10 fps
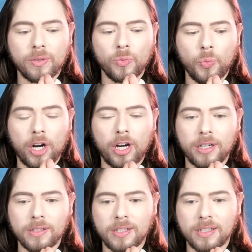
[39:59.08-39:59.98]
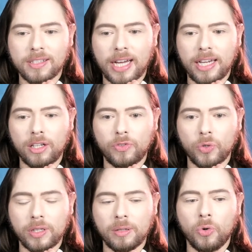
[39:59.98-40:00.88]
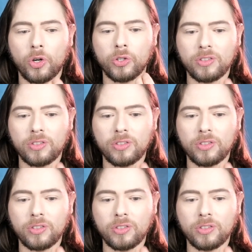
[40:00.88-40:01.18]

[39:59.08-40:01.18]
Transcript: words inside of you. And the more you